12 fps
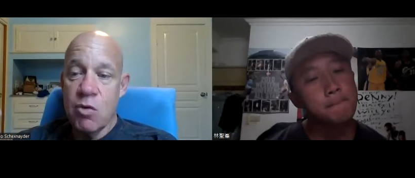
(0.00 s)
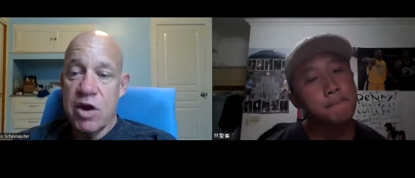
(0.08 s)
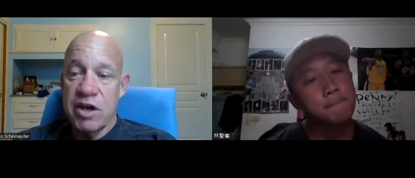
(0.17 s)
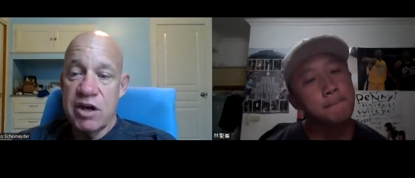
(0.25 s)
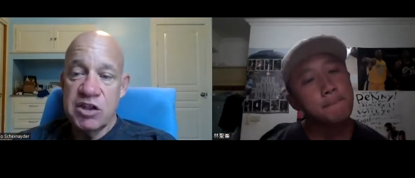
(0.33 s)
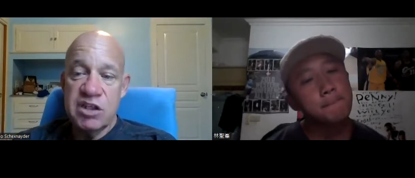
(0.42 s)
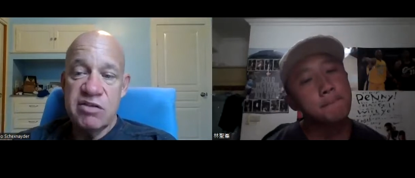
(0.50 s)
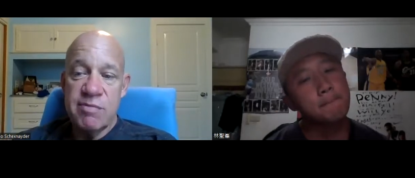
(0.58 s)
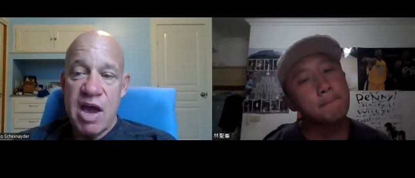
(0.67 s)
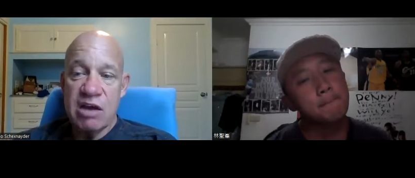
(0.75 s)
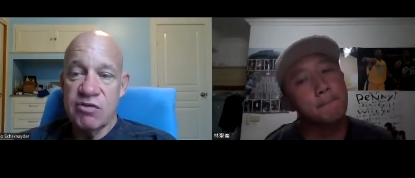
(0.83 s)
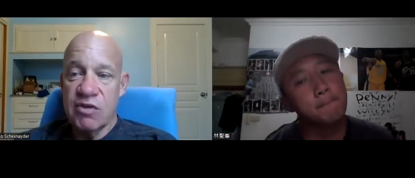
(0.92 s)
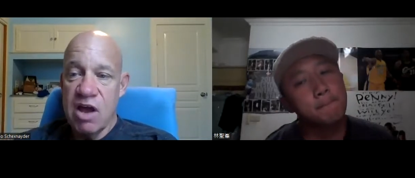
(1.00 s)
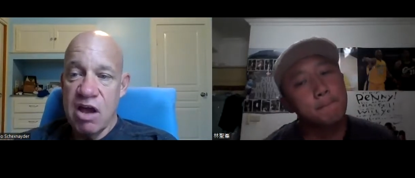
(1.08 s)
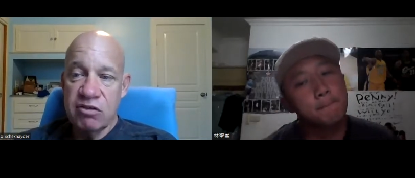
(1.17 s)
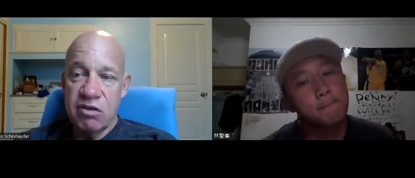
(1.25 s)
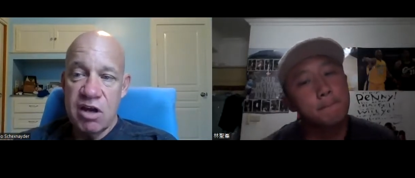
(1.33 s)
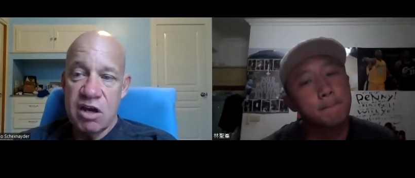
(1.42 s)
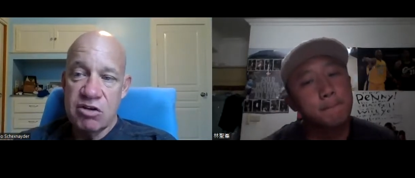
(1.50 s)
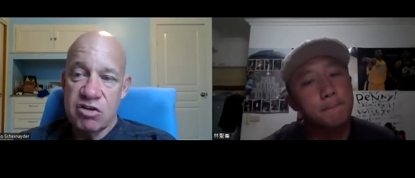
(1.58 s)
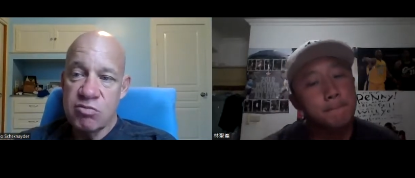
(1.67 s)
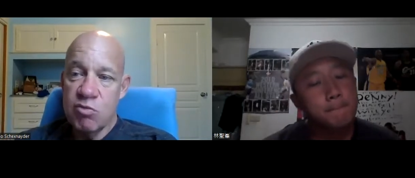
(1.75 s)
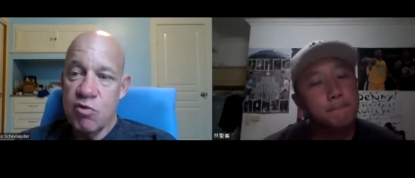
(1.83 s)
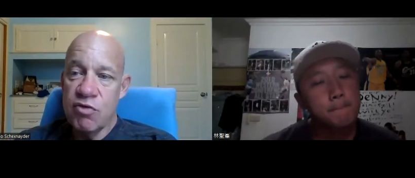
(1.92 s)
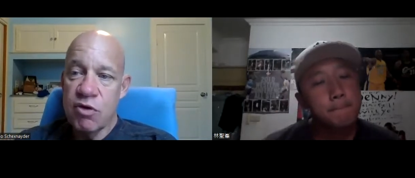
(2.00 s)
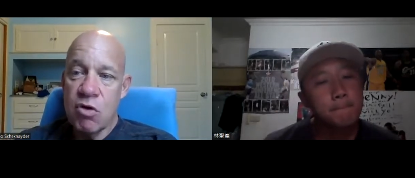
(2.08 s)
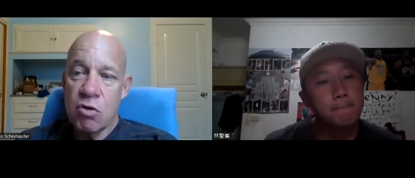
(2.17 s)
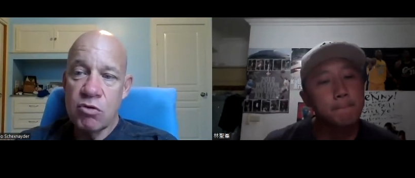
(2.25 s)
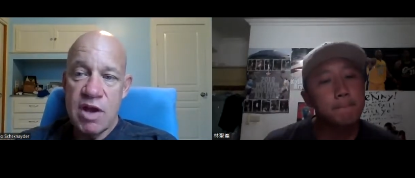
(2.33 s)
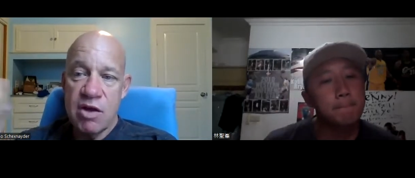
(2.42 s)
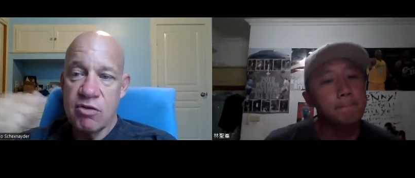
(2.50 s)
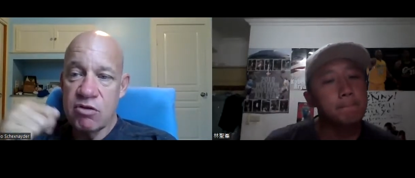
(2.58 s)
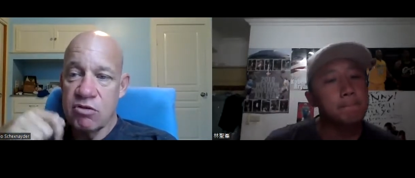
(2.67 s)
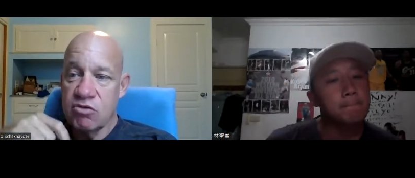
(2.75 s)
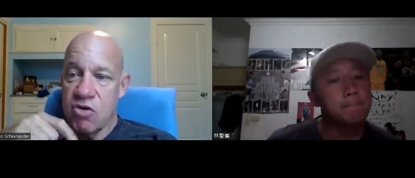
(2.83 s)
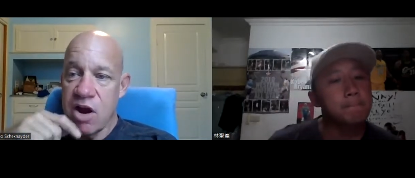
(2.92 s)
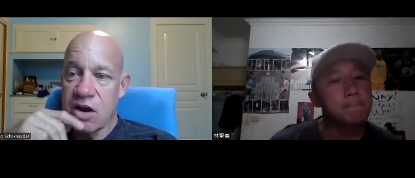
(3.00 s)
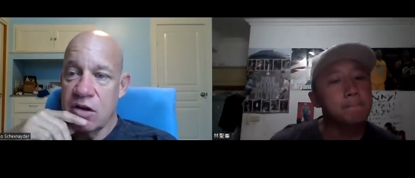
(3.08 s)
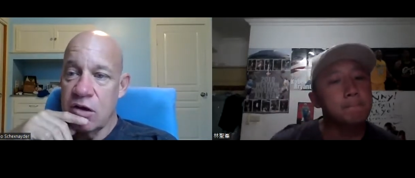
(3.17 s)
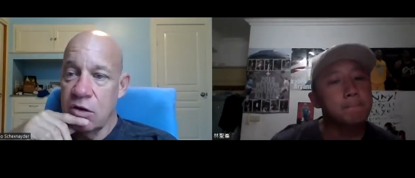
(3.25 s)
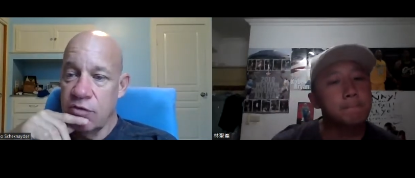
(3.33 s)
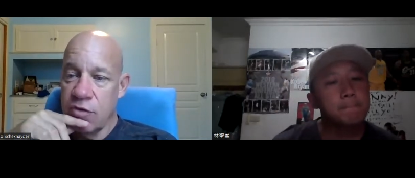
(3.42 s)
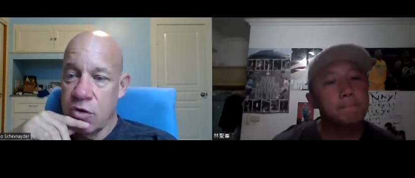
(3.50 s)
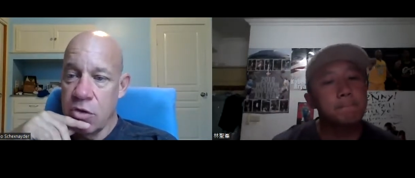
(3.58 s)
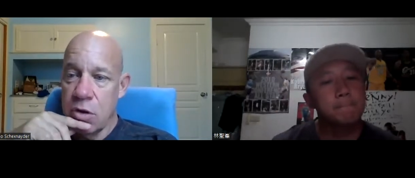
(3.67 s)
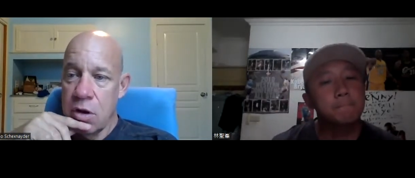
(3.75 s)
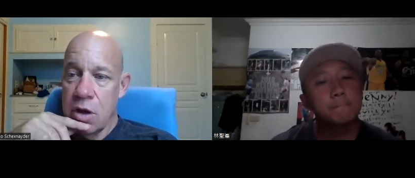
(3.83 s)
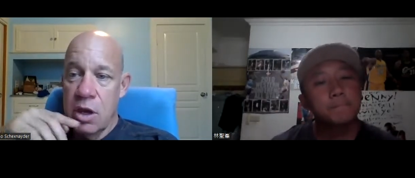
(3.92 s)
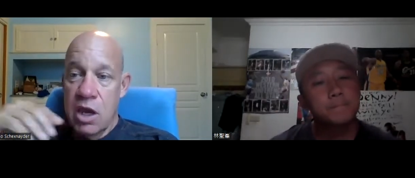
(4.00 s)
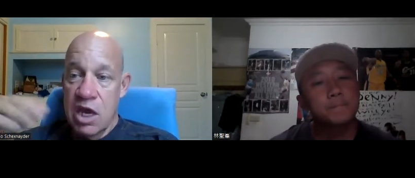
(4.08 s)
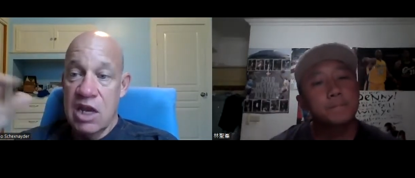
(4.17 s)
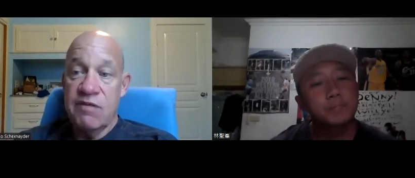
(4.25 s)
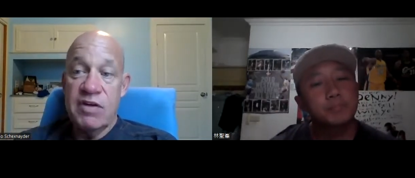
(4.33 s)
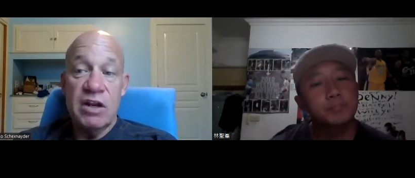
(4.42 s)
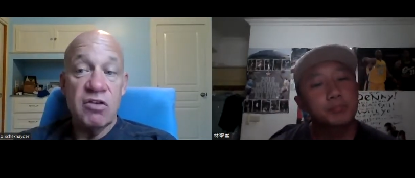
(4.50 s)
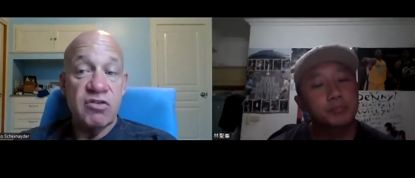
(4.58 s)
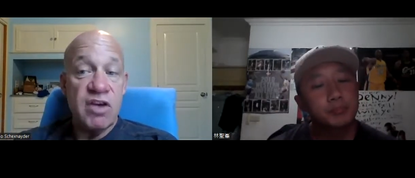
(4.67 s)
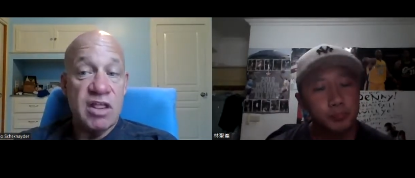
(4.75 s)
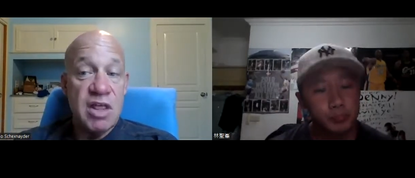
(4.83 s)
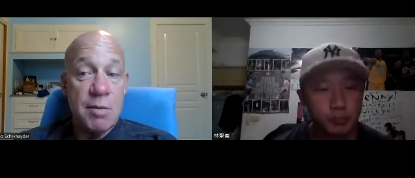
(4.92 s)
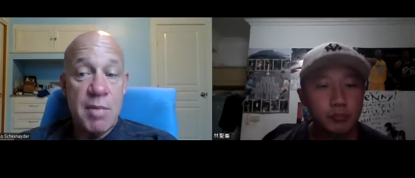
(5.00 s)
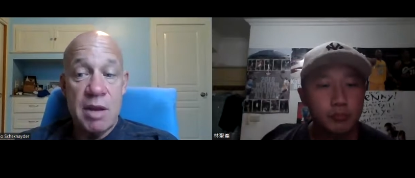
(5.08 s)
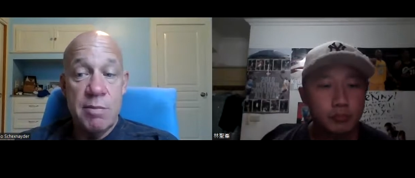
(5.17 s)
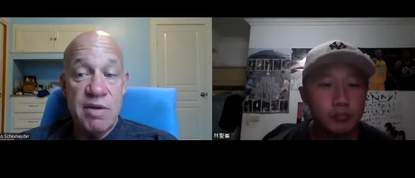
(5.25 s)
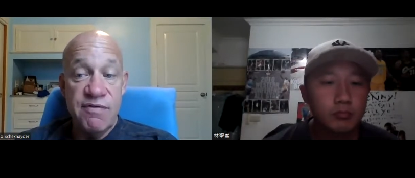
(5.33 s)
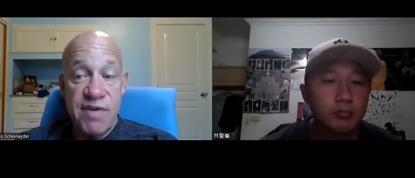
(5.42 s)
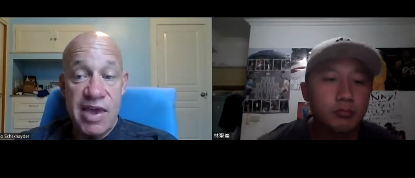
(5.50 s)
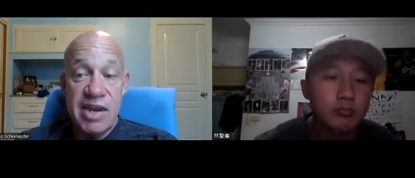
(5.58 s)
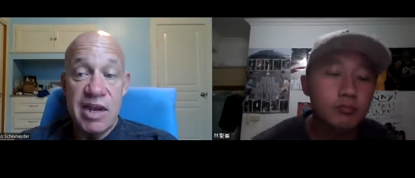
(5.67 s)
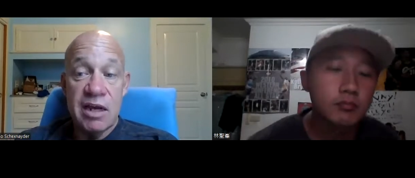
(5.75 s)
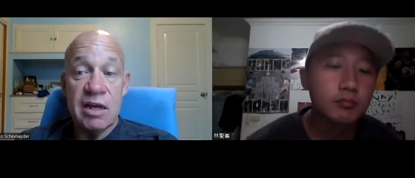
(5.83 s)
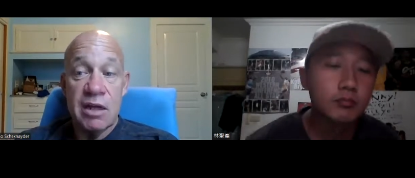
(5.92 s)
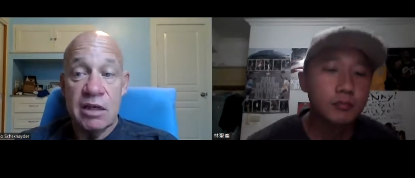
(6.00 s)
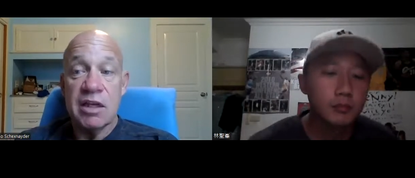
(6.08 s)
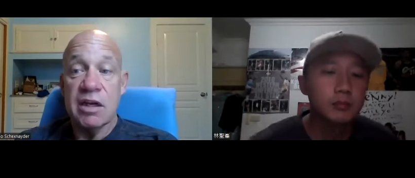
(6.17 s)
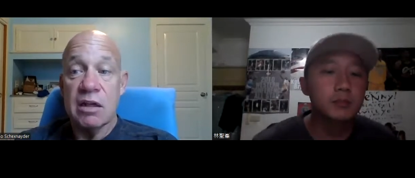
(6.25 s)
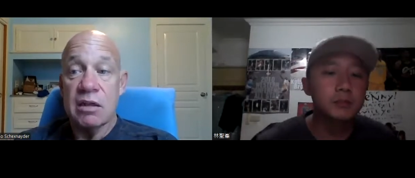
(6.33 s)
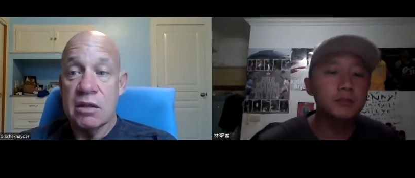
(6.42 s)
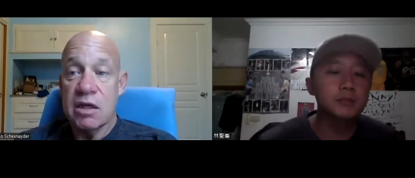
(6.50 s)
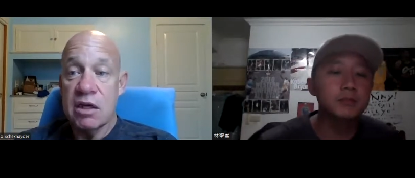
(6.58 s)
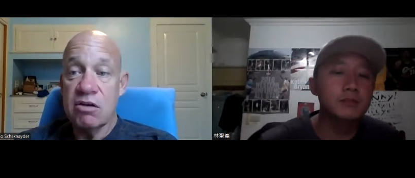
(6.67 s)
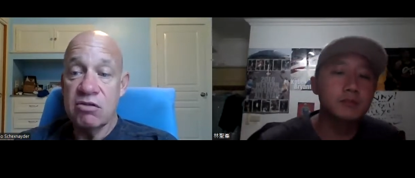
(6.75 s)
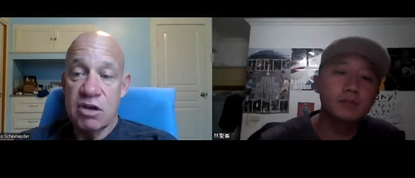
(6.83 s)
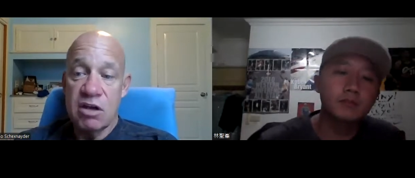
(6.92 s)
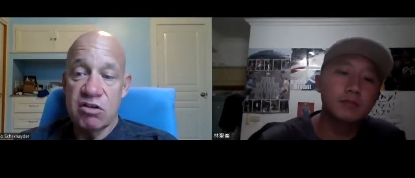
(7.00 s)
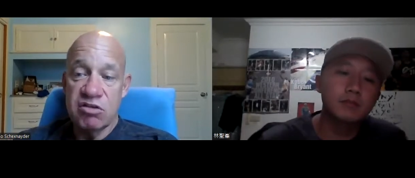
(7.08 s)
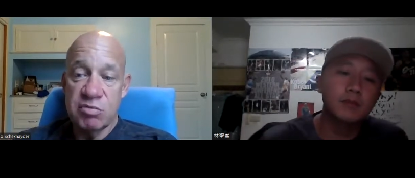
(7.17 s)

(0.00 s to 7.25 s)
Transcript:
Speaker 1: quite achieved max velocity i just move the cone down the track a little further and if it looks like they might be fading a little in a, in a